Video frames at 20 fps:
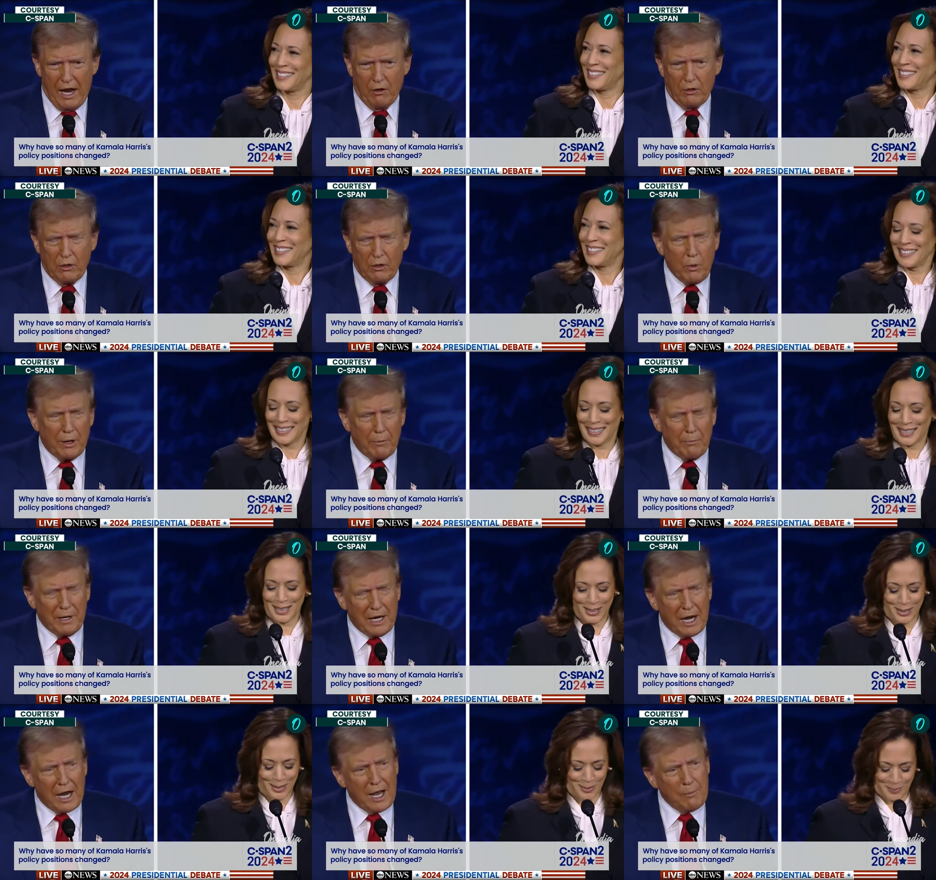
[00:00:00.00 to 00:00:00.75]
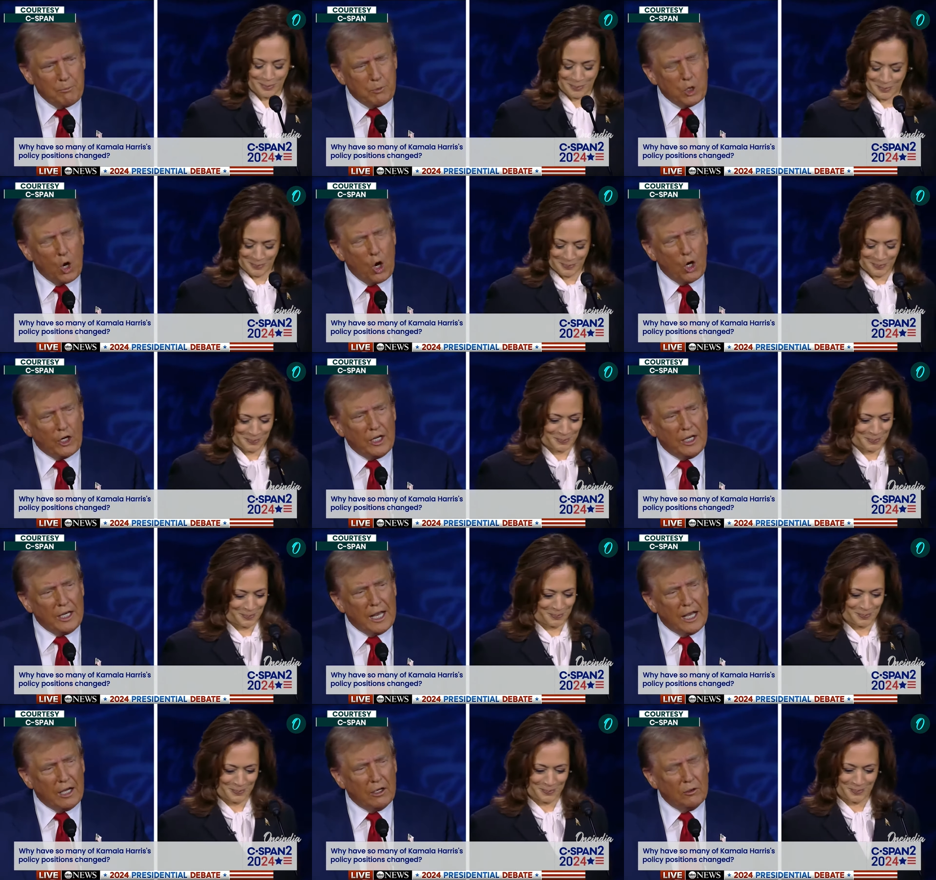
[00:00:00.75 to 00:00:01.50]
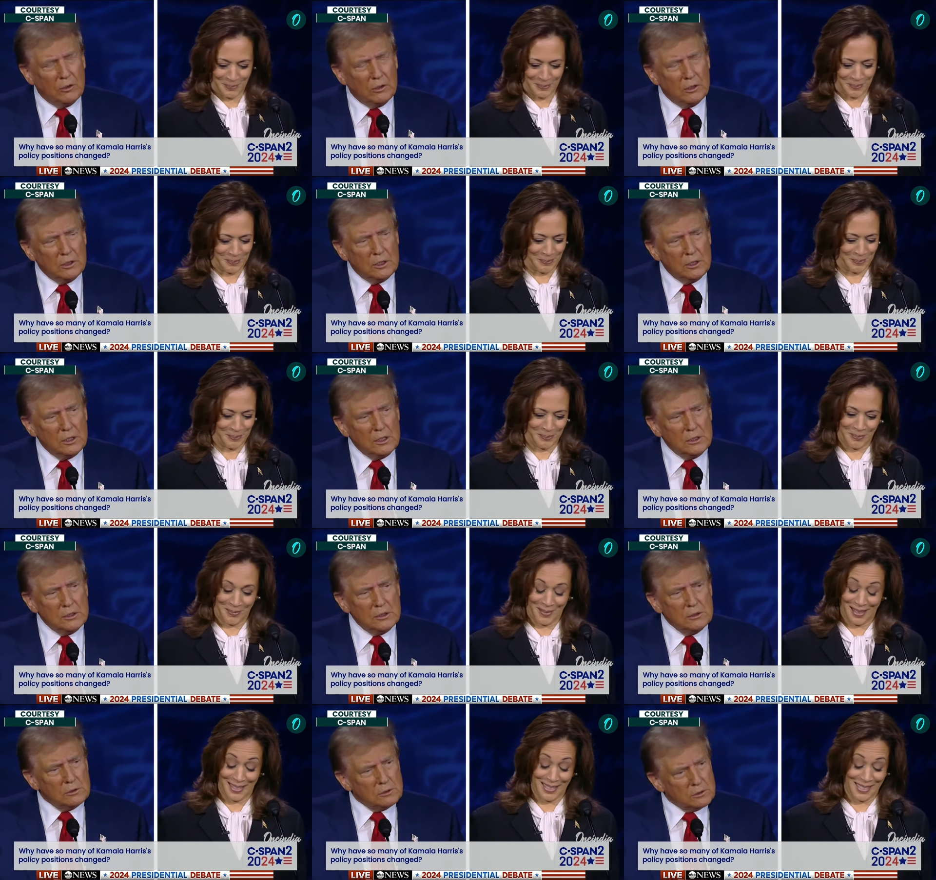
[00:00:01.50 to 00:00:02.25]
Speaker 1: out, wait a minute, I'm talking now,
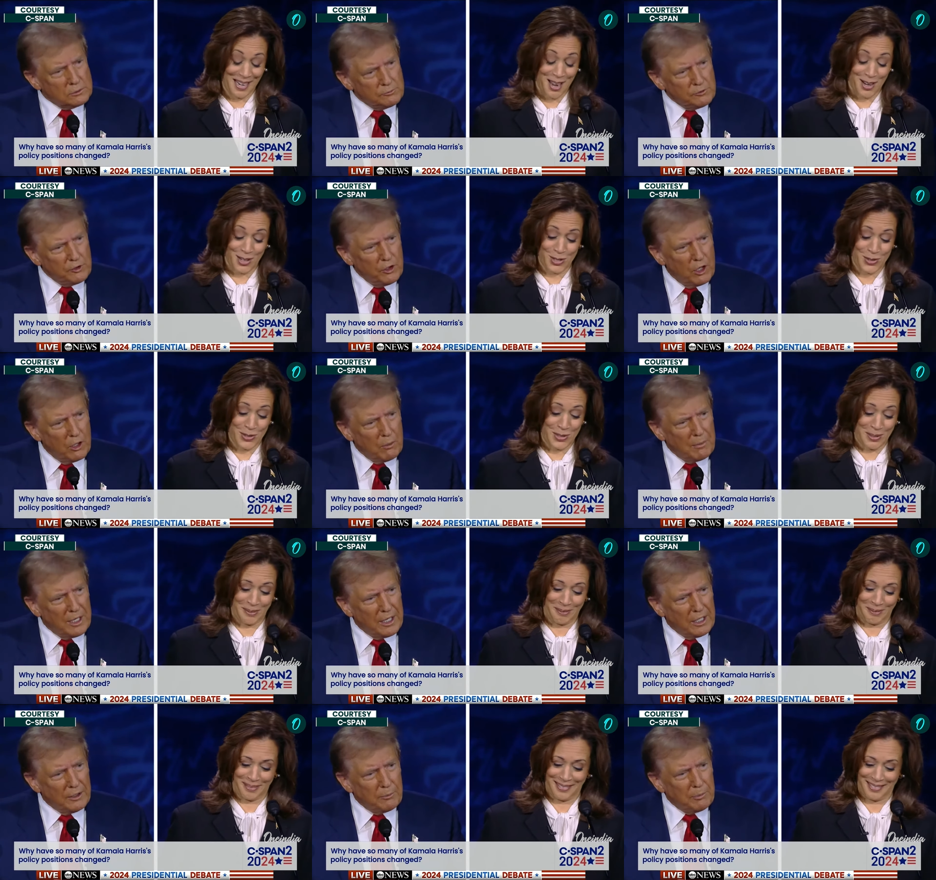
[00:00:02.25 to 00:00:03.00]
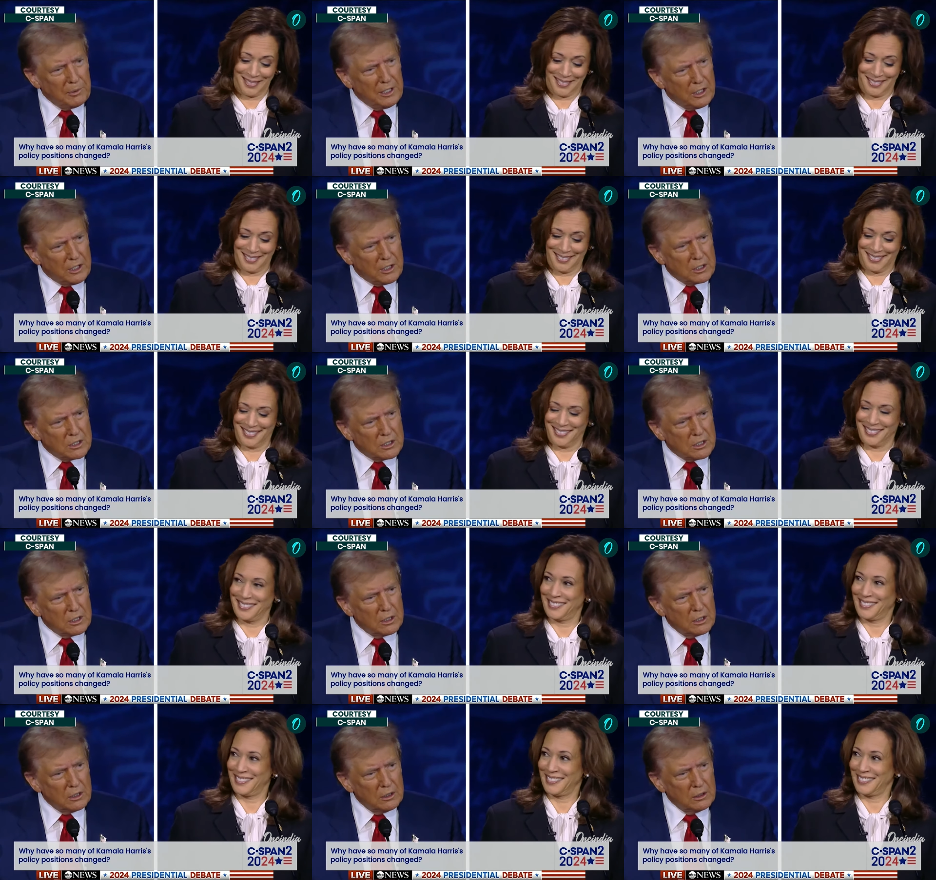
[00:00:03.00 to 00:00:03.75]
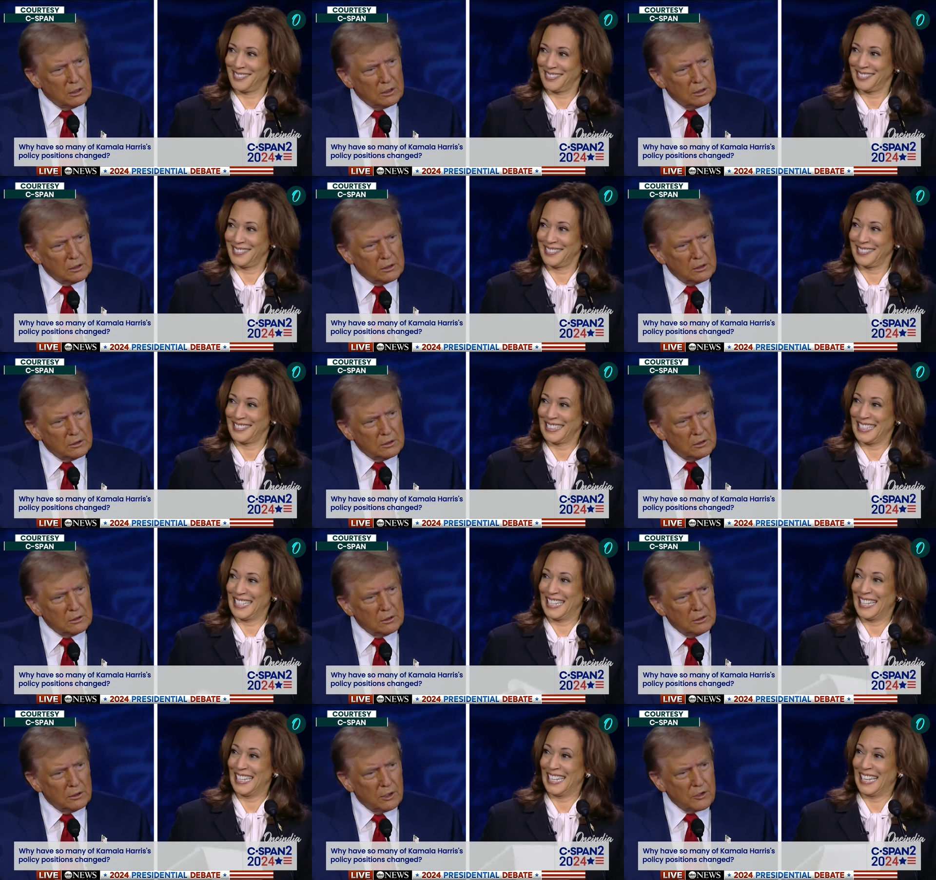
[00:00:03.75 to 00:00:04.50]
if you don't mind, please.
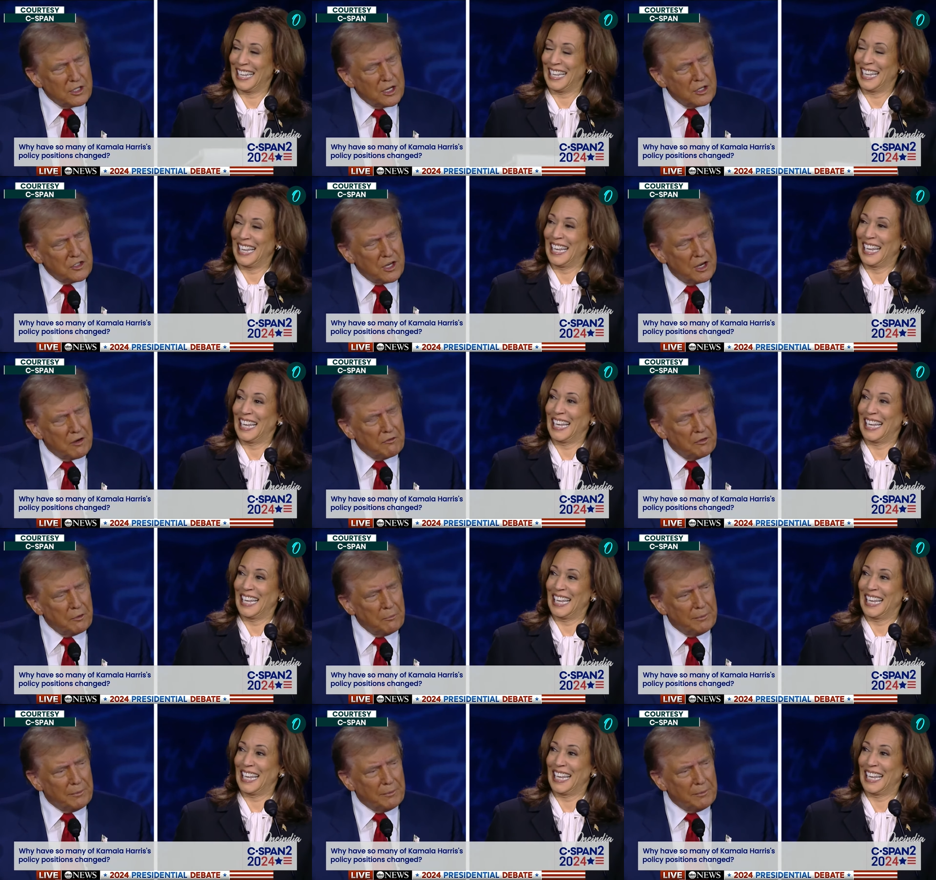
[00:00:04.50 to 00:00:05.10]
Does that sound